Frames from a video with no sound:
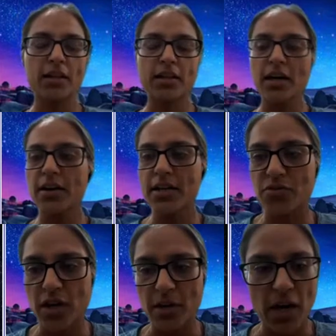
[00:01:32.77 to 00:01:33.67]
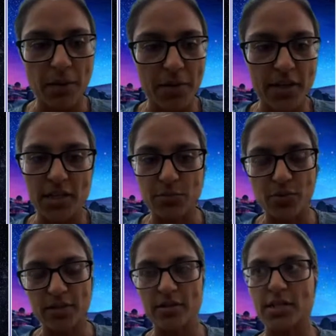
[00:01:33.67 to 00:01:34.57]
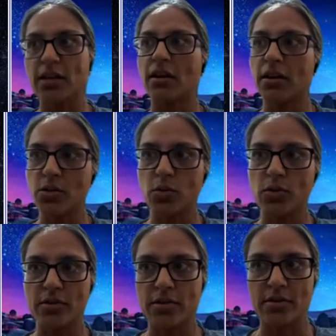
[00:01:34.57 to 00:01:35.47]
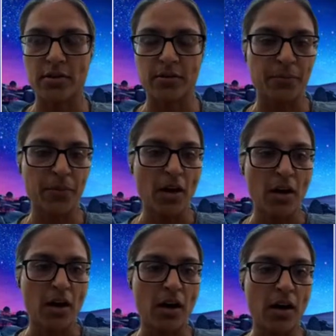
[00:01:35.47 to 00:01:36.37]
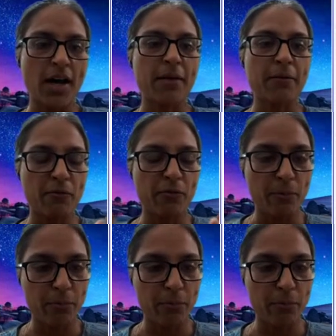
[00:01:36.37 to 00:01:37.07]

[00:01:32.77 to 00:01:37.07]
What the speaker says: are there extreme habitats present in our solar system? And